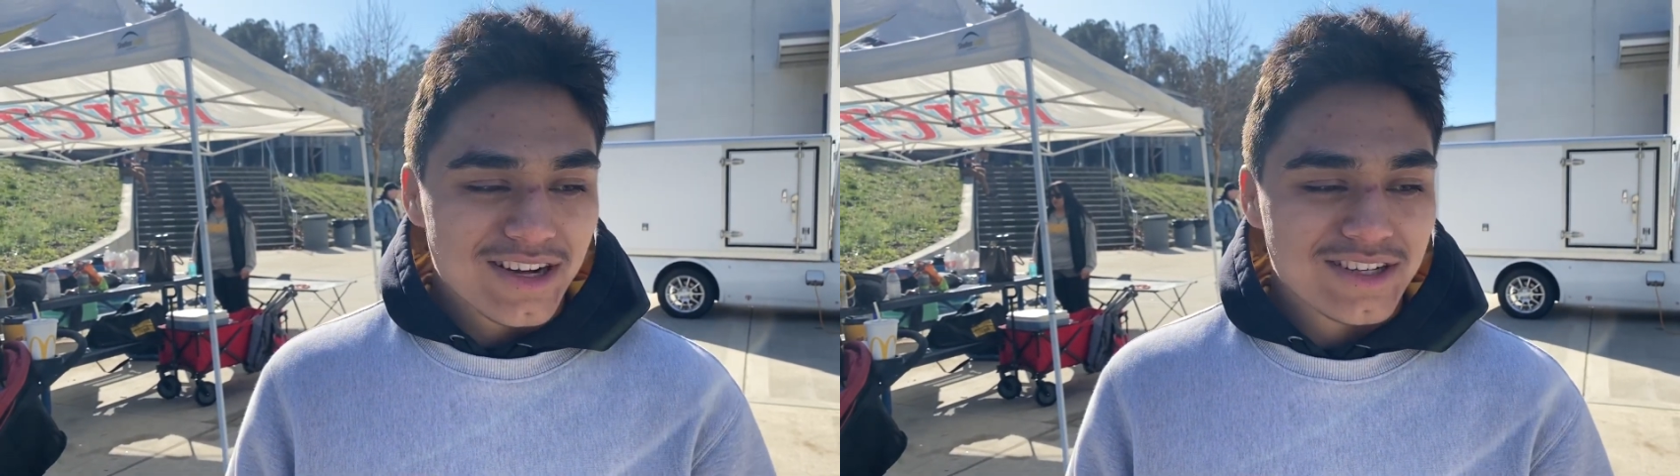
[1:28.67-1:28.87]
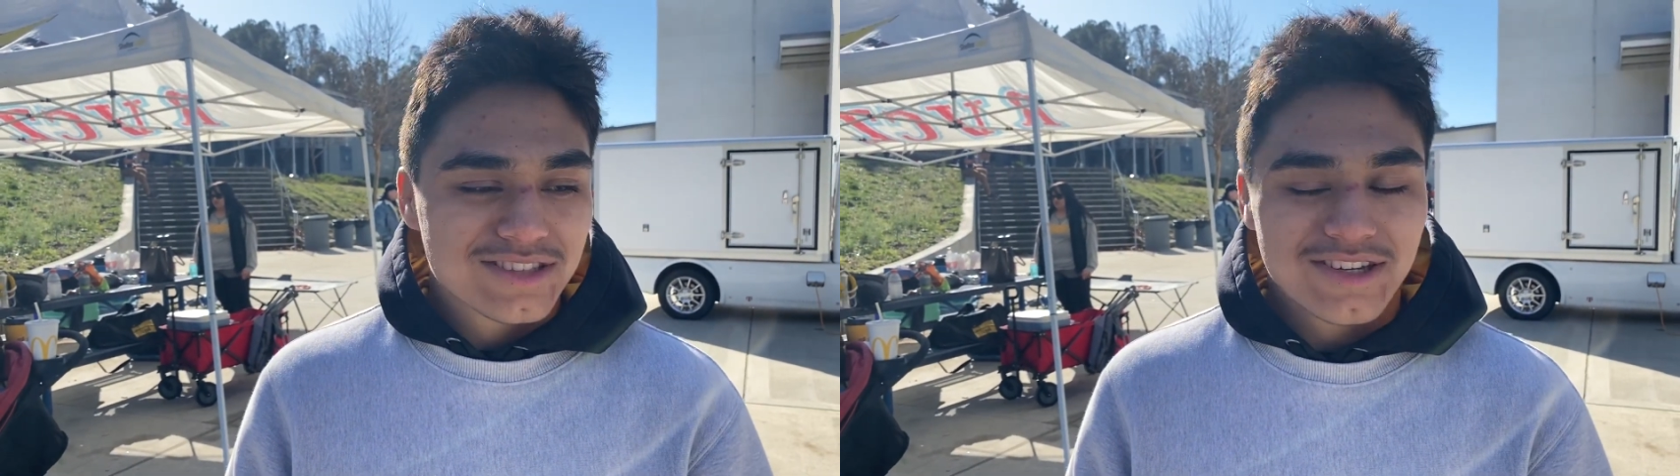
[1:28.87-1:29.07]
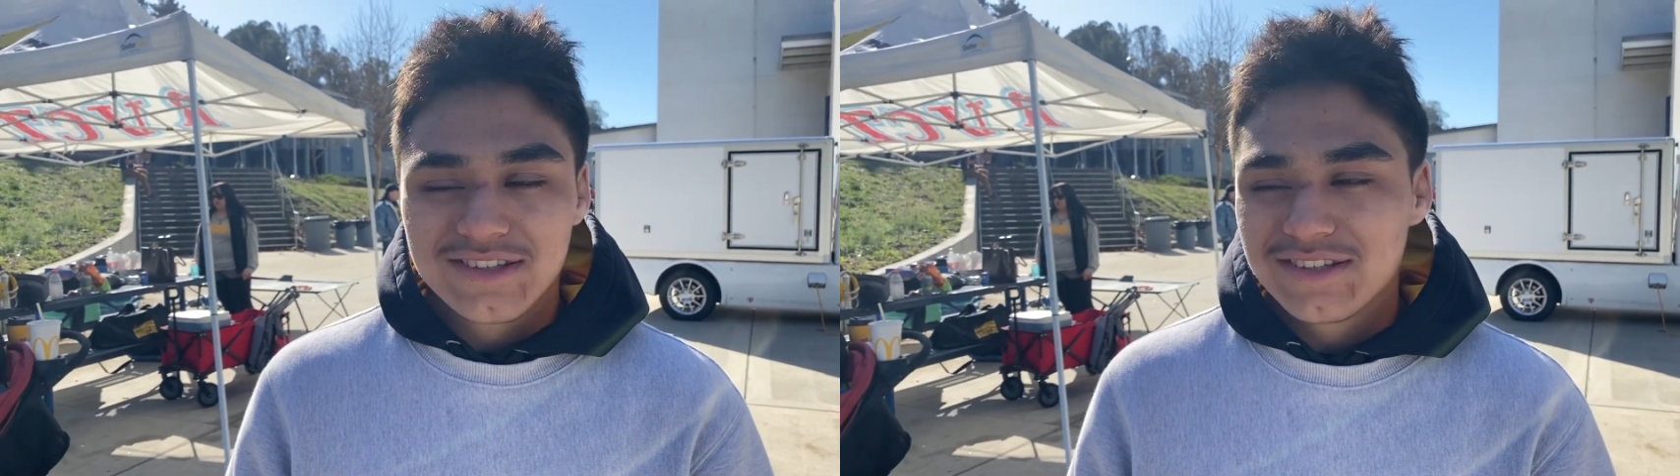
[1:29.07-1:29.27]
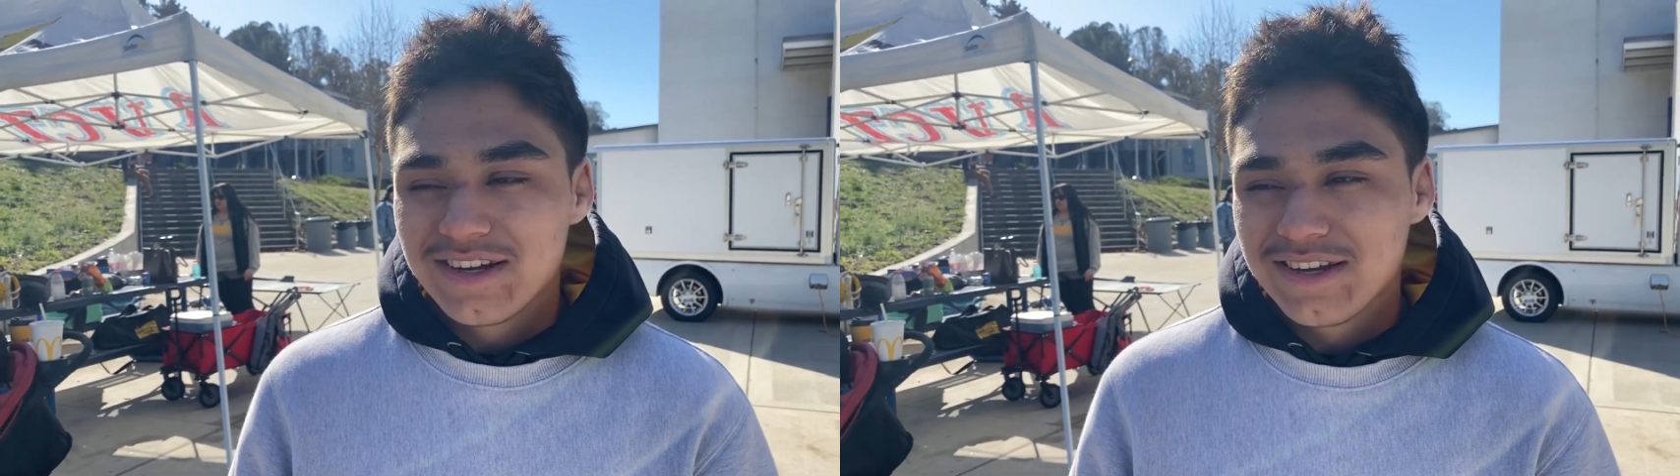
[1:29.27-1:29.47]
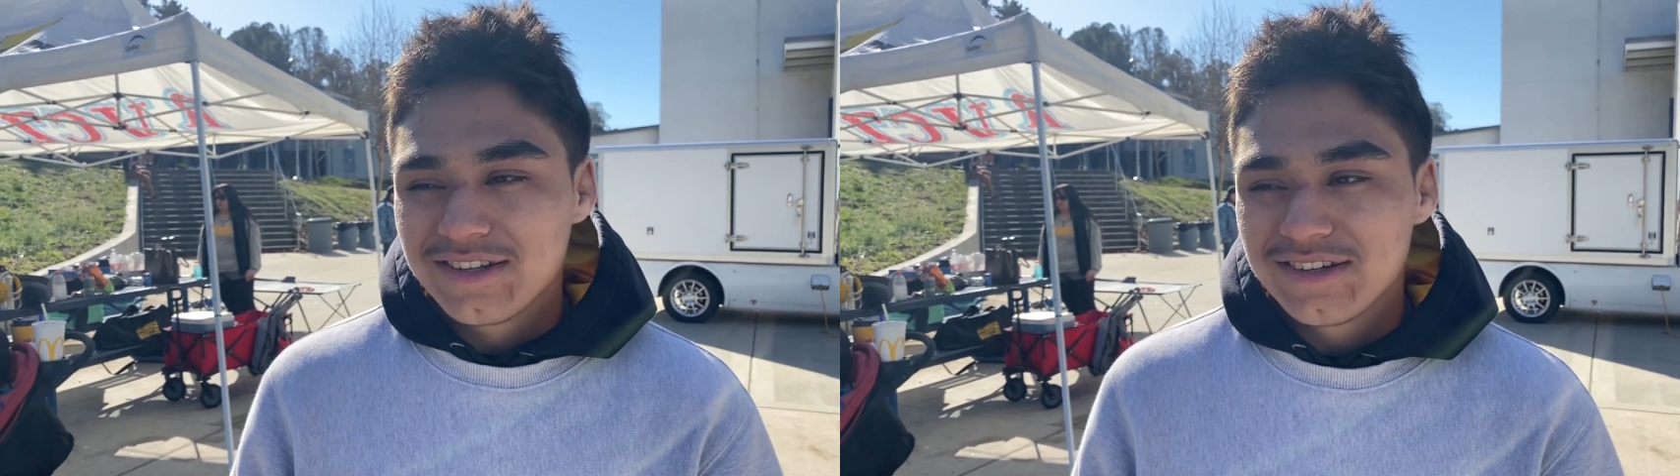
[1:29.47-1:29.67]
just got
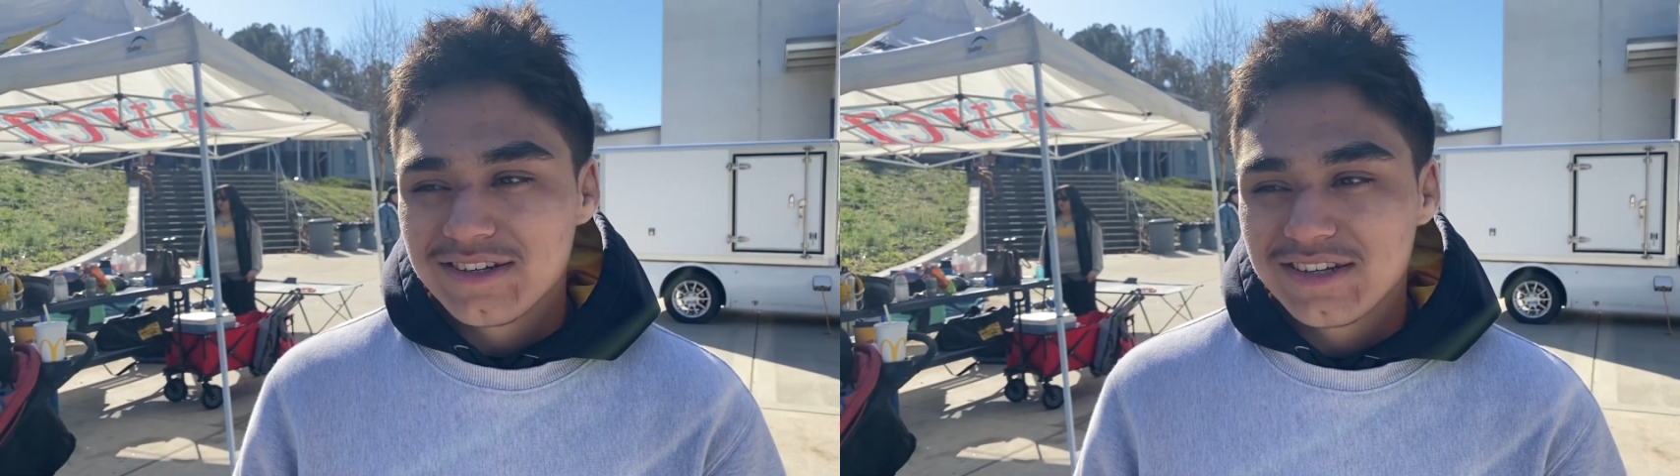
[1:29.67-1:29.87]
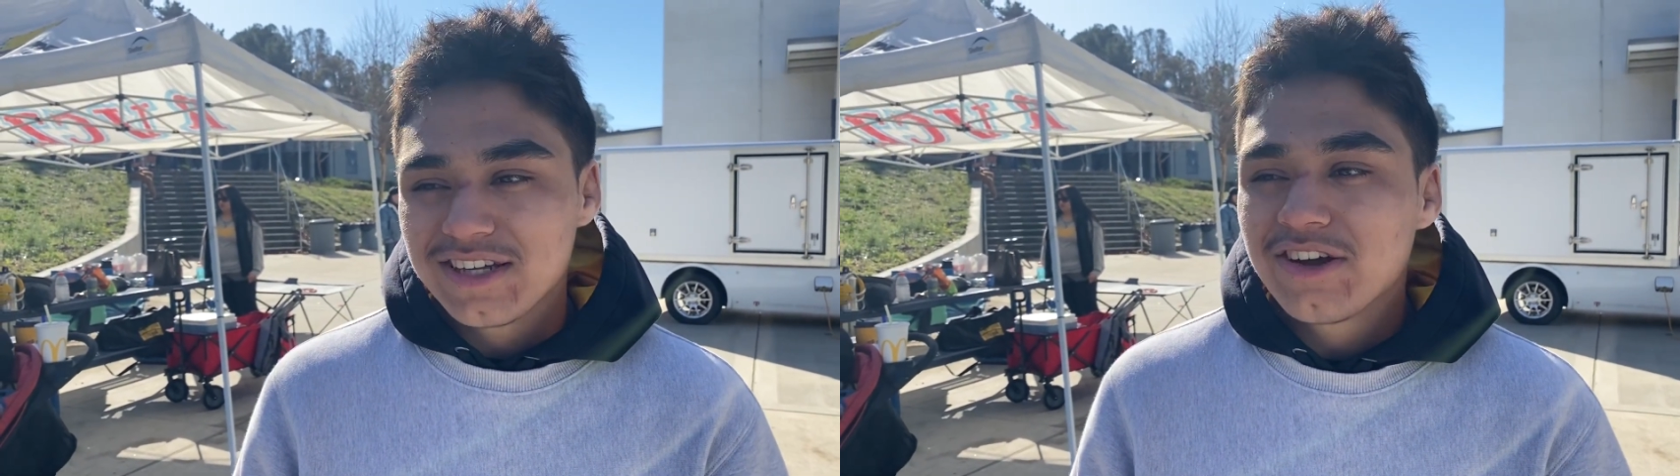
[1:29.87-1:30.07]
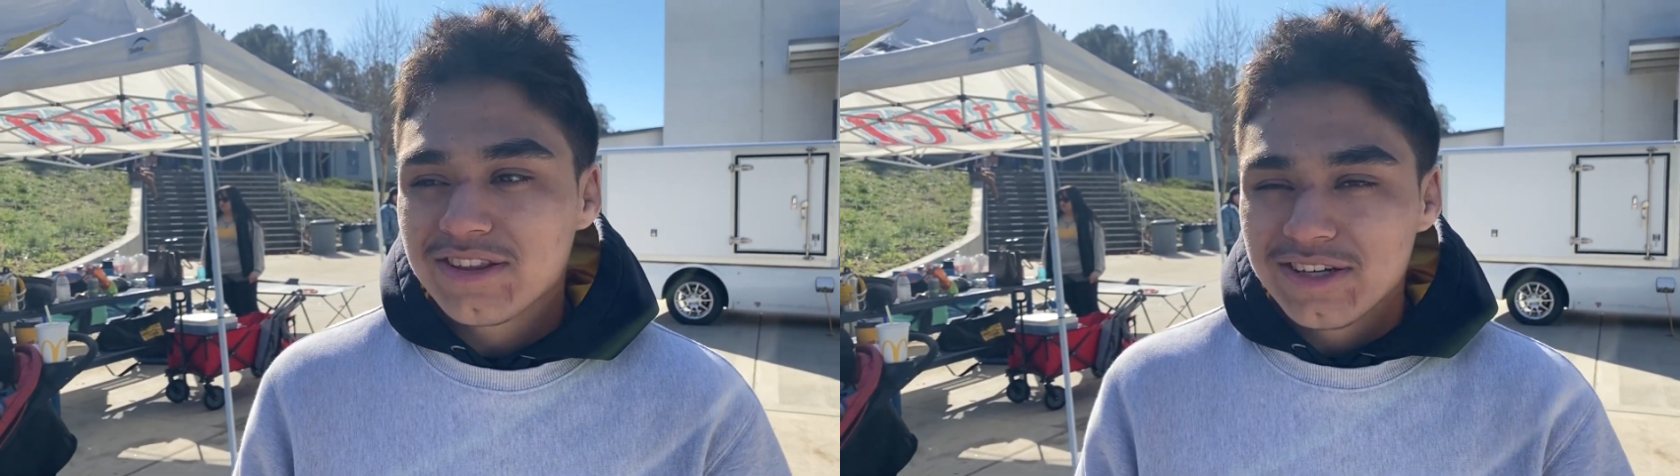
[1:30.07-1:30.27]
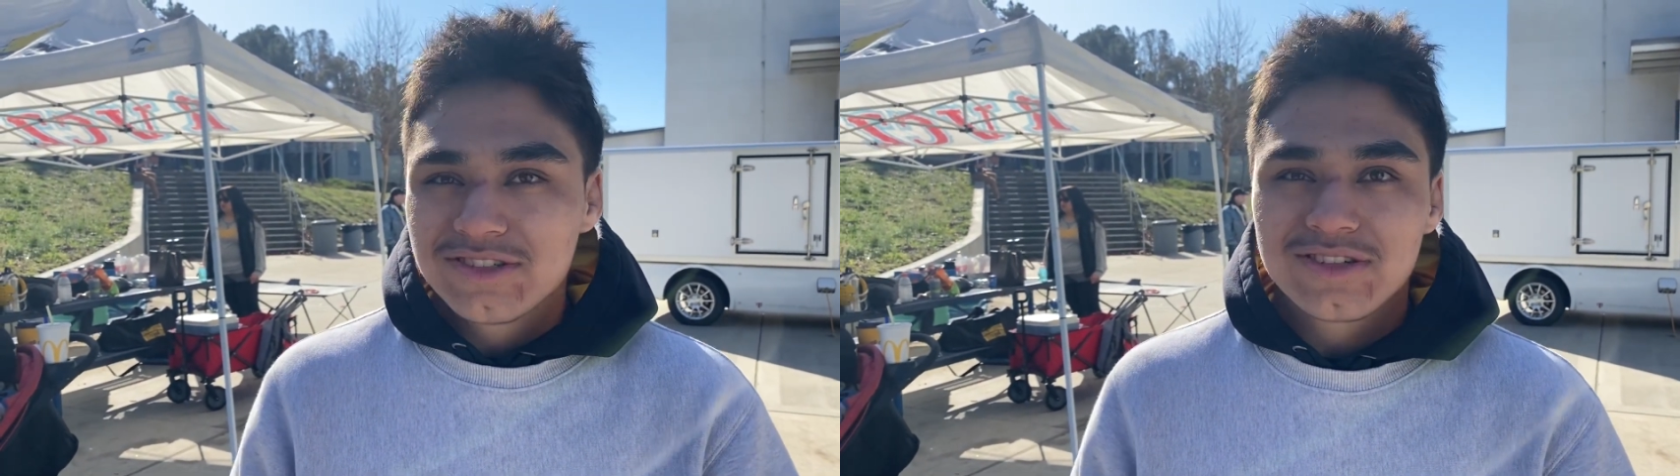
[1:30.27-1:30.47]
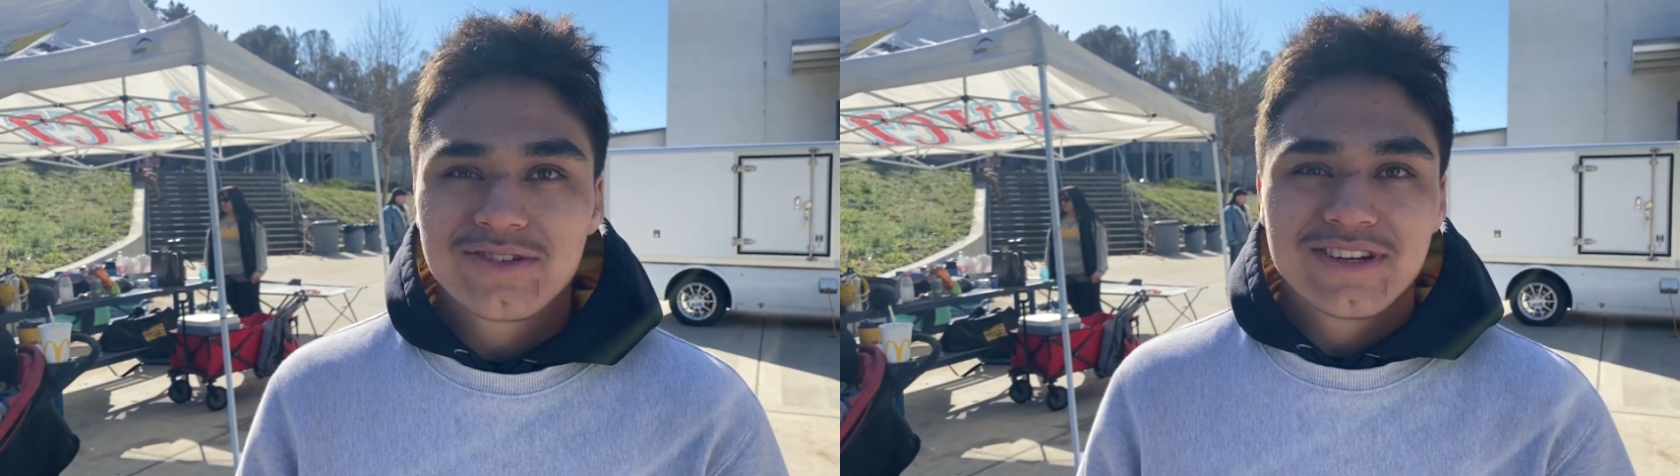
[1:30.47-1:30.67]
he got the
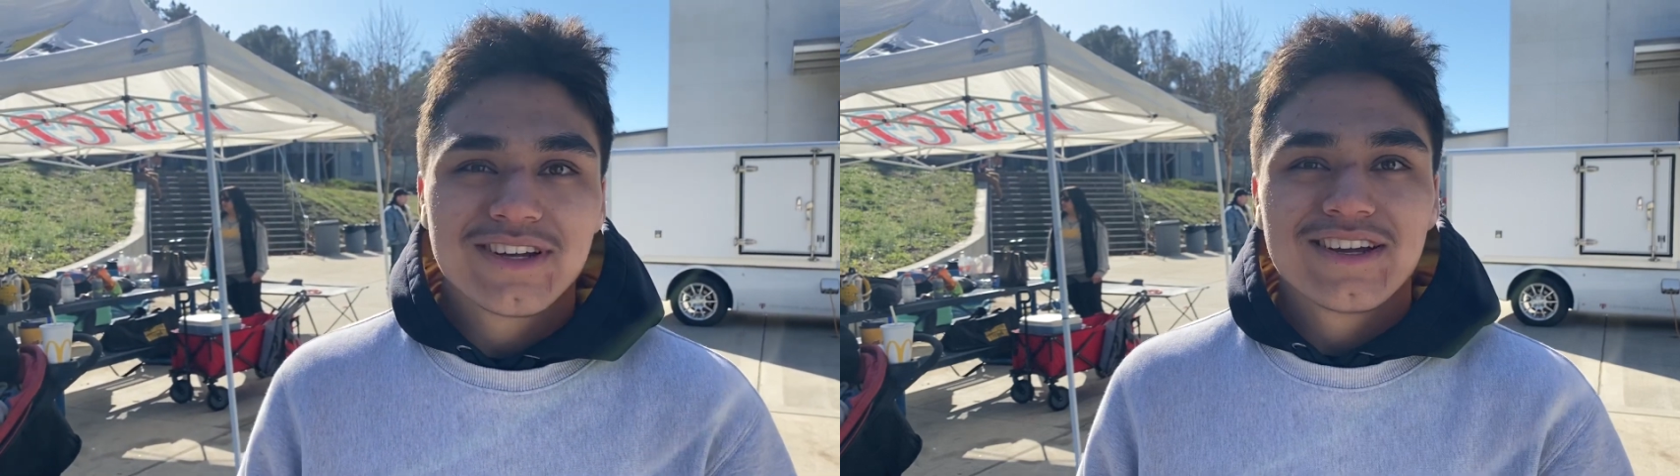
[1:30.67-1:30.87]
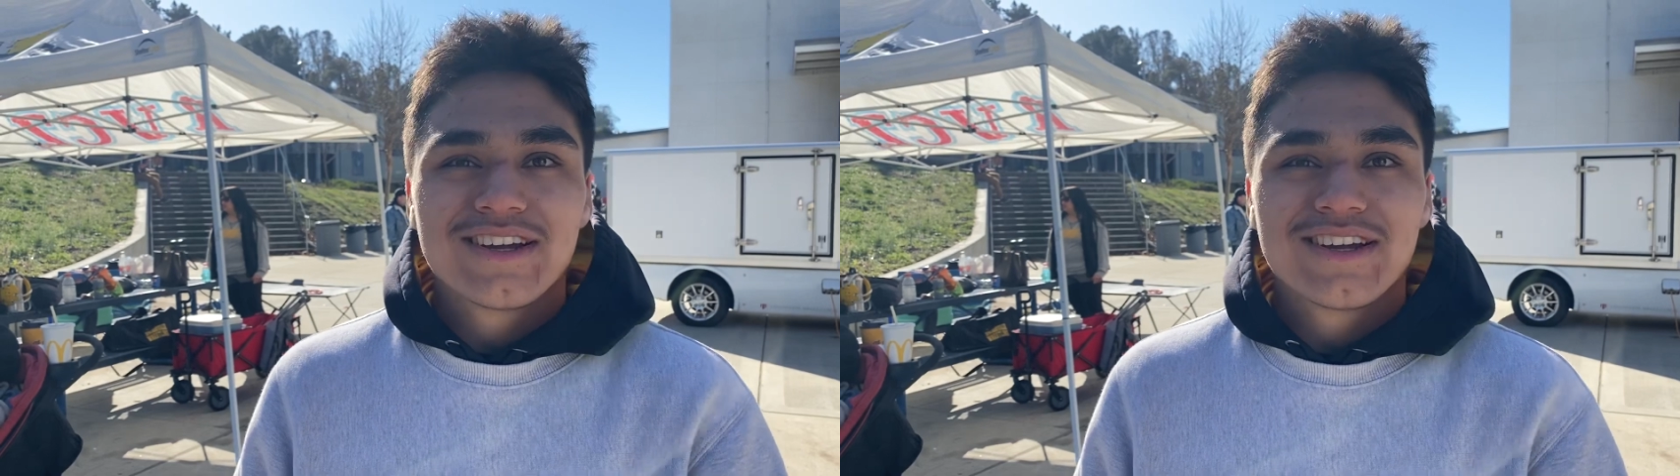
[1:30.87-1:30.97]
injury win.